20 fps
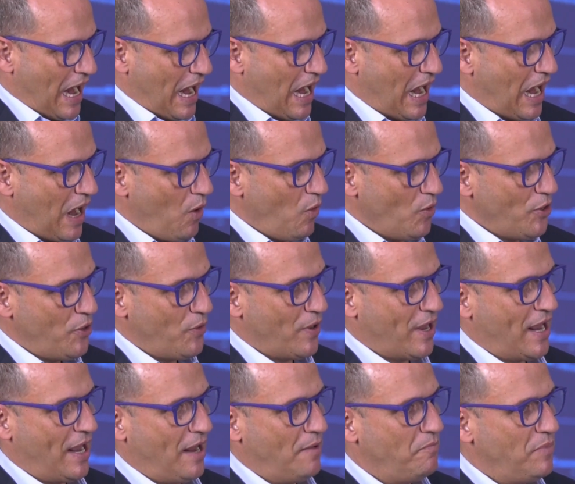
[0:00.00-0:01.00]
How you
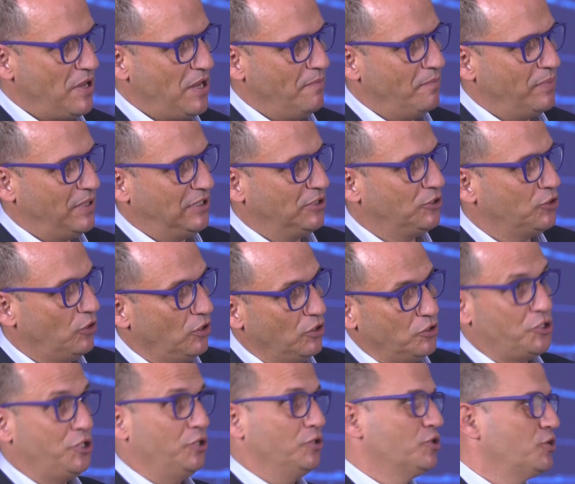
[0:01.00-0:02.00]
can be
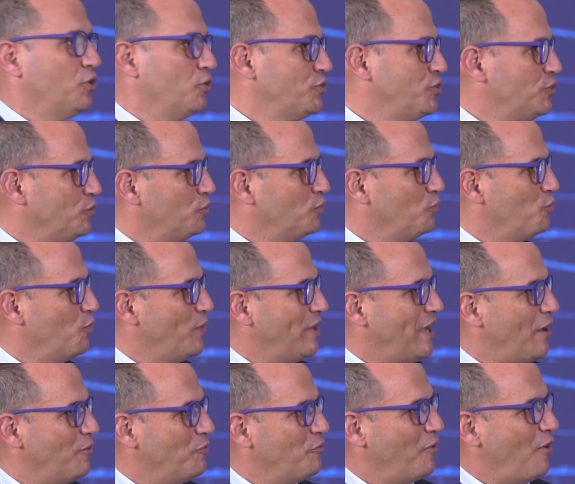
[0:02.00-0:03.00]
implantology or surgeon
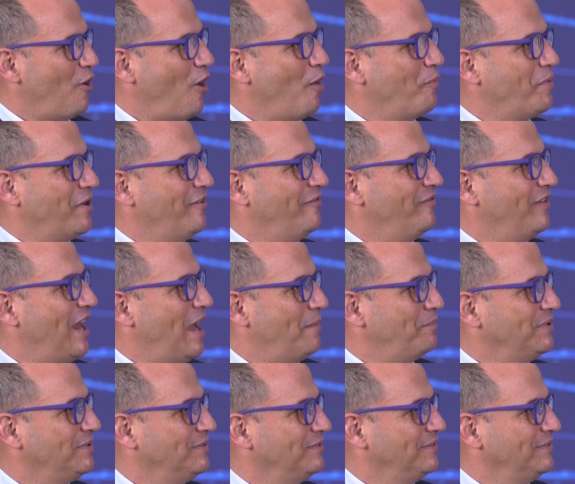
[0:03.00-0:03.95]
without open a flap?